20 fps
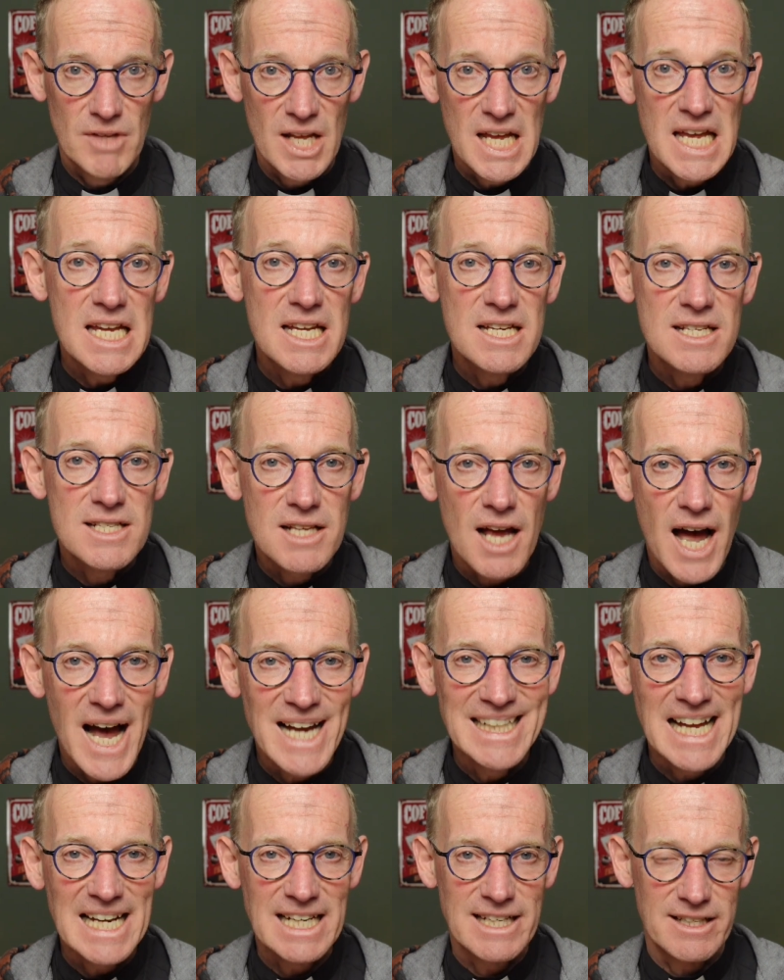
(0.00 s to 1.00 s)
his
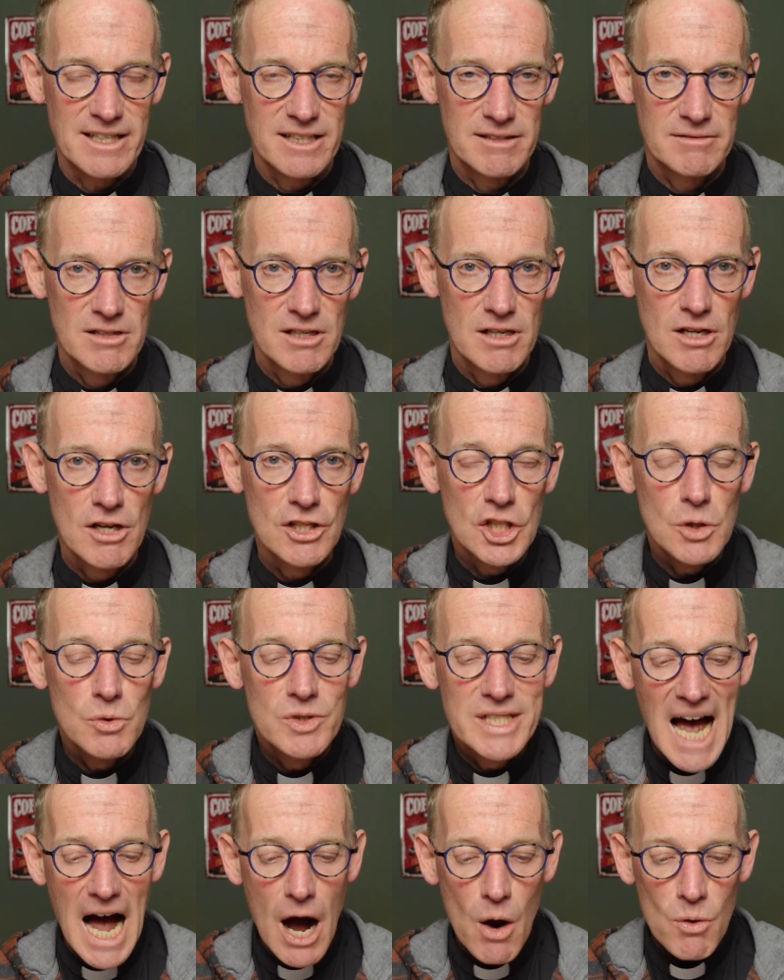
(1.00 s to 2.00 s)
identity, to
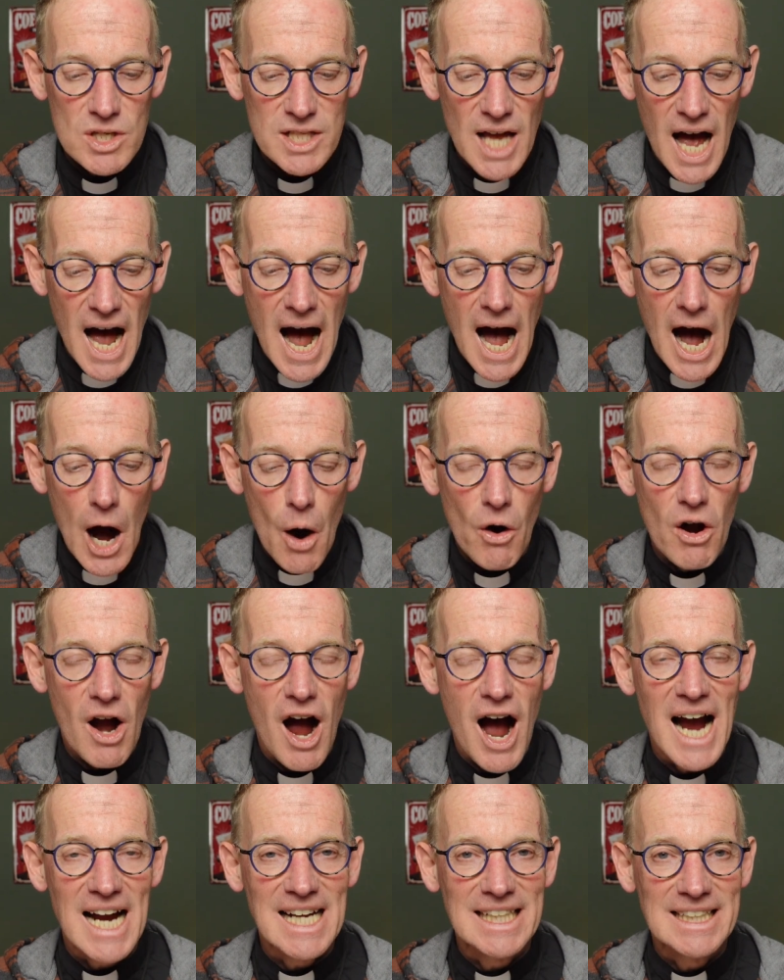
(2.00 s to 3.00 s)
doubt our
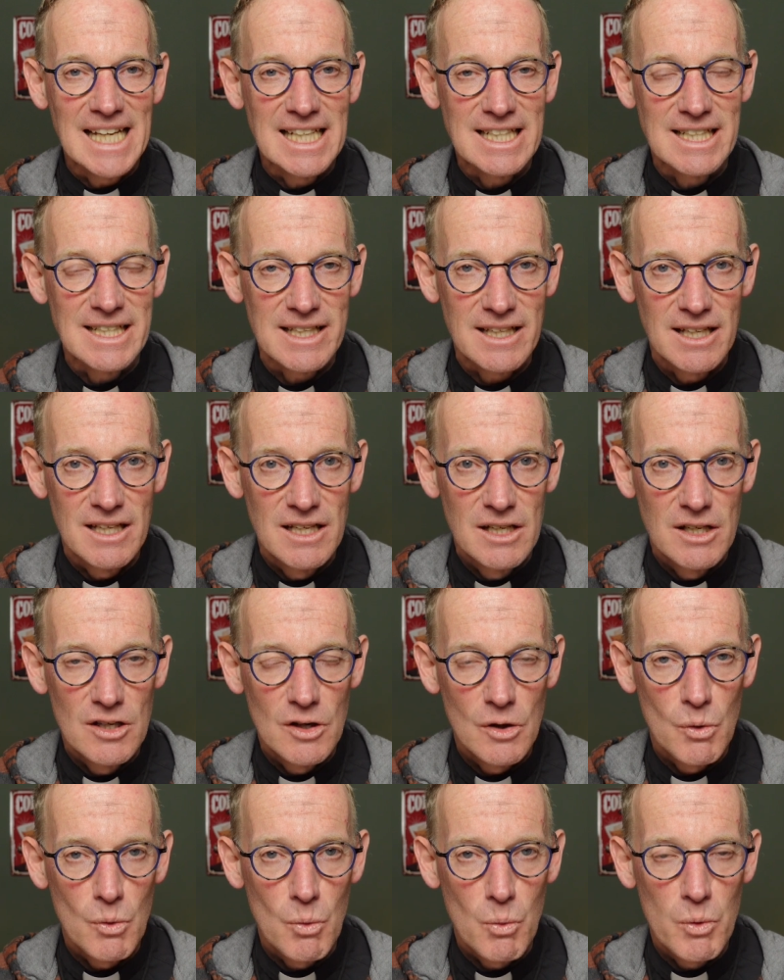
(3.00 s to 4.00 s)
identity.
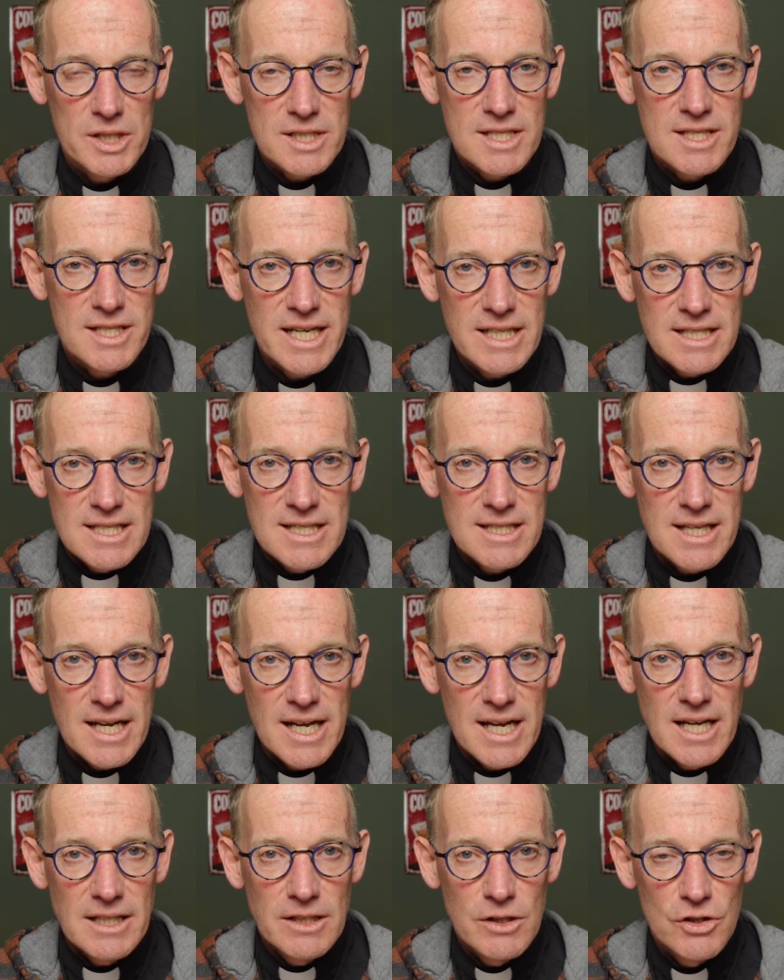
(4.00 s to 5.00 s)
What does Satan
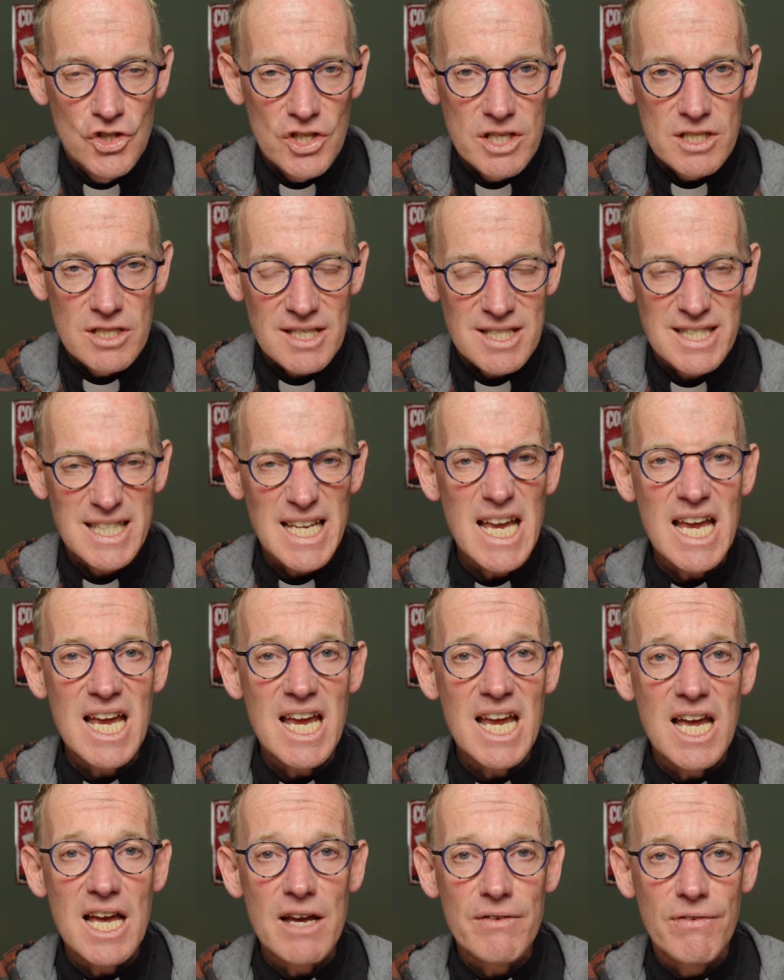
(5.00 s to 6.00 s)
say to Jesus?
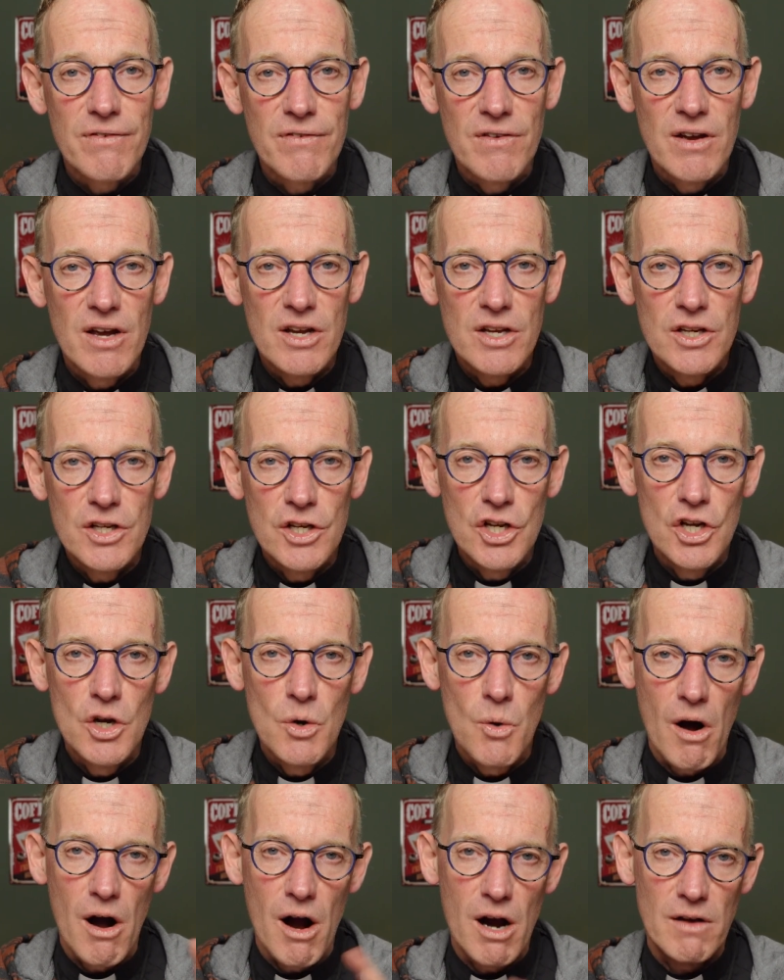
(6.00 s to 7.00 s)
If
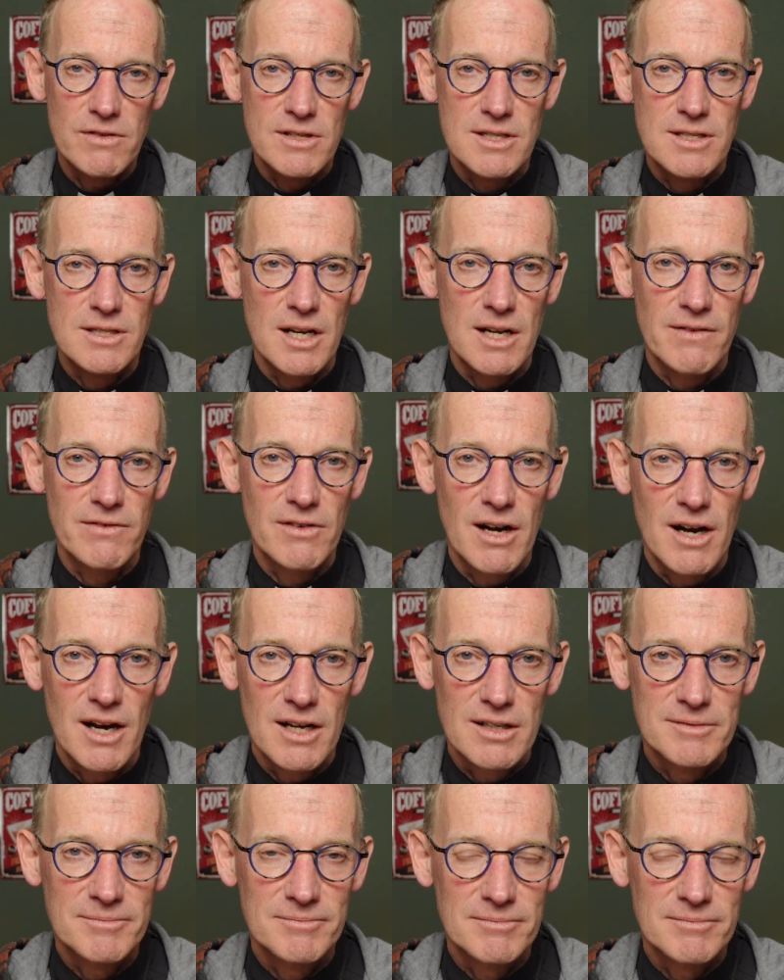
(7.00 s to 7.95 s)
you are the Son of God.